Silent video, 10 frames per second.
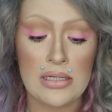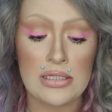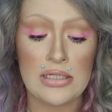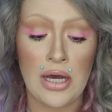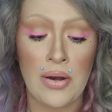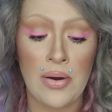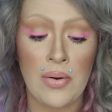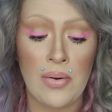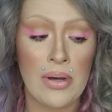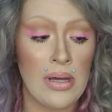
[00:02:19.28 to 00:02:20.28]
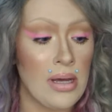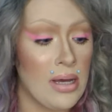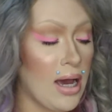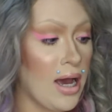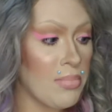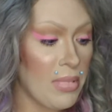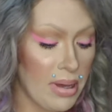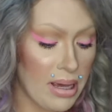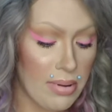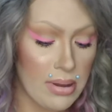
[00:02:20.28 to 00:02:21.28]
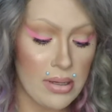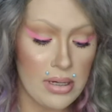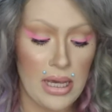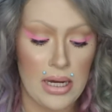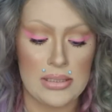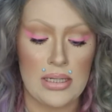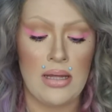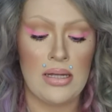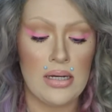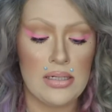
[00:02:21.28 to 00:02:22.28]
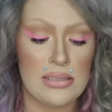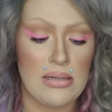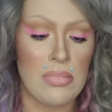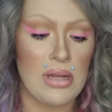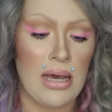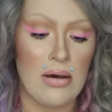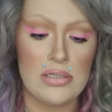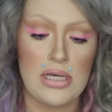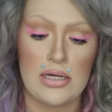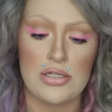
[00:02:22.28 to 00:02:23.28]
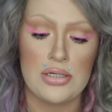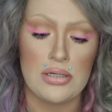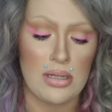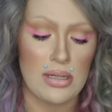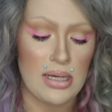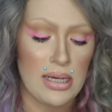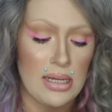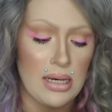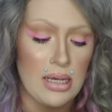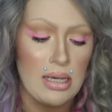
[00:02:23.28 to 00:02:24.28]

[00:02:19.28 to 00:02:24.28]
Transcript: So I'm going to look here because I think there's something else actually in here.